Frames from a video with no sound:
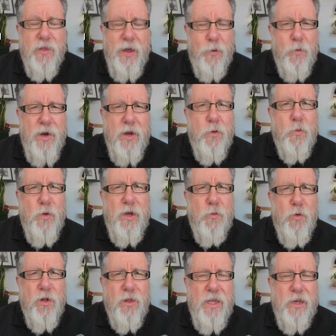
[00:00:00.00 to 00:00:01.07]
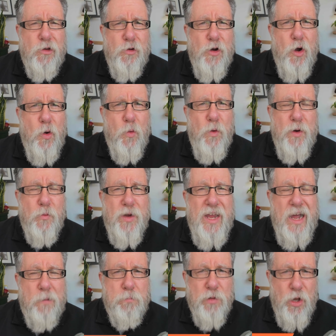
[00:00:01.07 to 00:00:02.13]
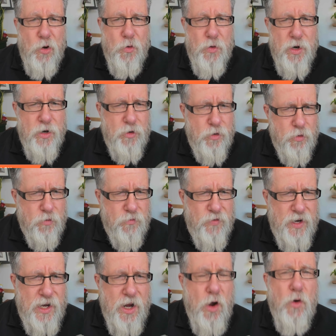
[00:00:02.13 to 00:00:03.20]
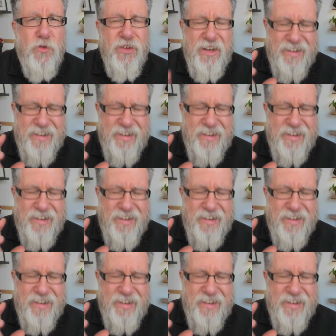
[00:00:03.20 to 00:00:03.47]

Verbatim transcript: That way we will let you know when we upload new videos.